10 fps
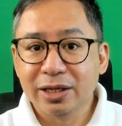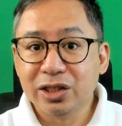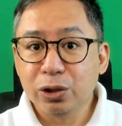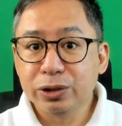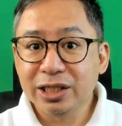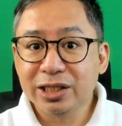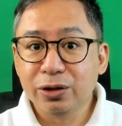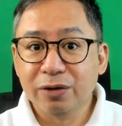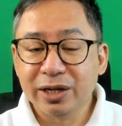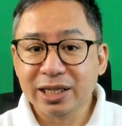The
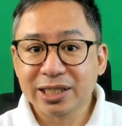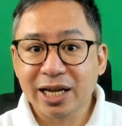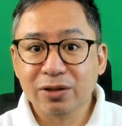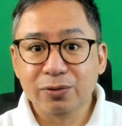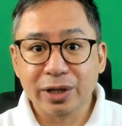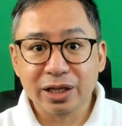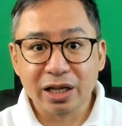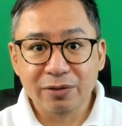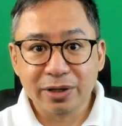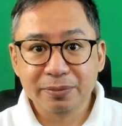GOCC Governance Act of
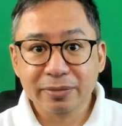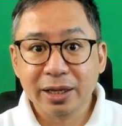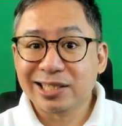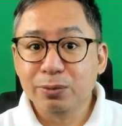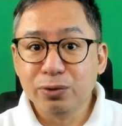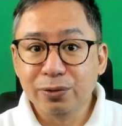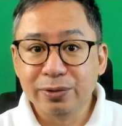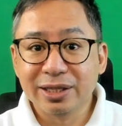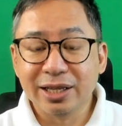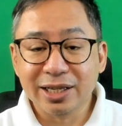2011 has
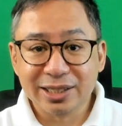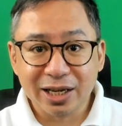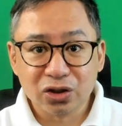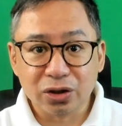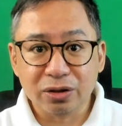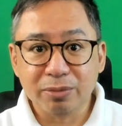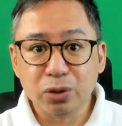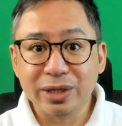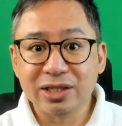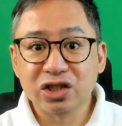removed the distinction
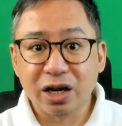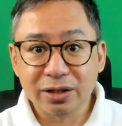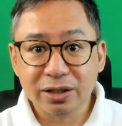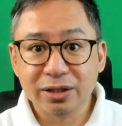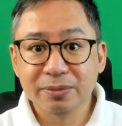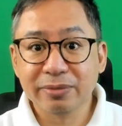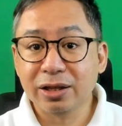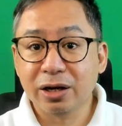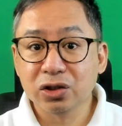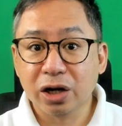between chartered
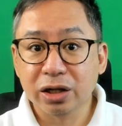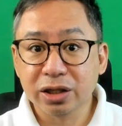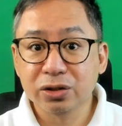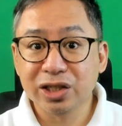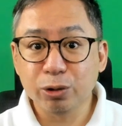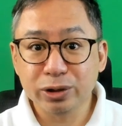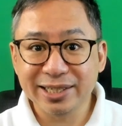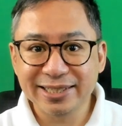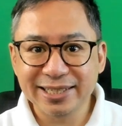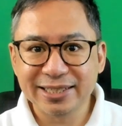and non-chartered
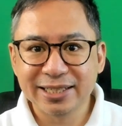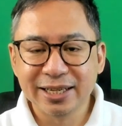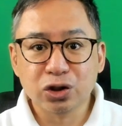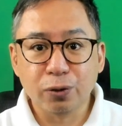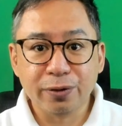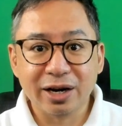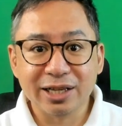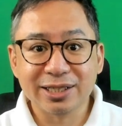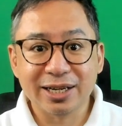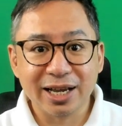GOCCs
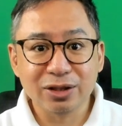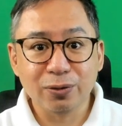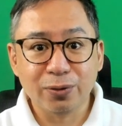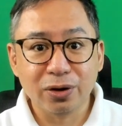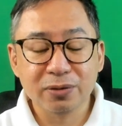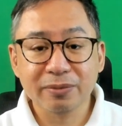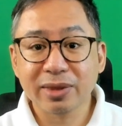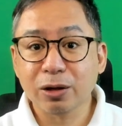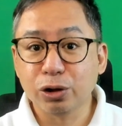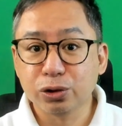insofar as the right to
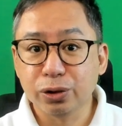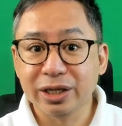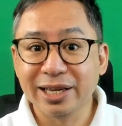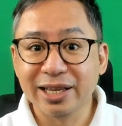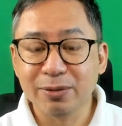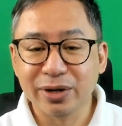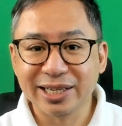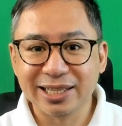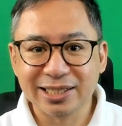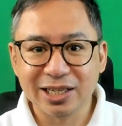form or join a
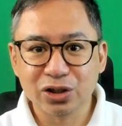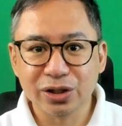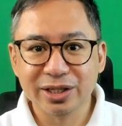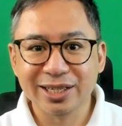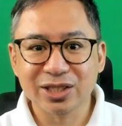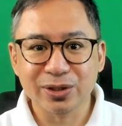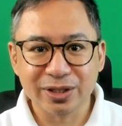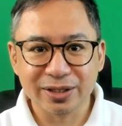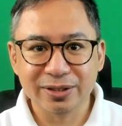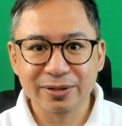labor organization is
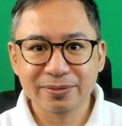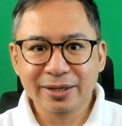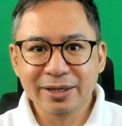concerned.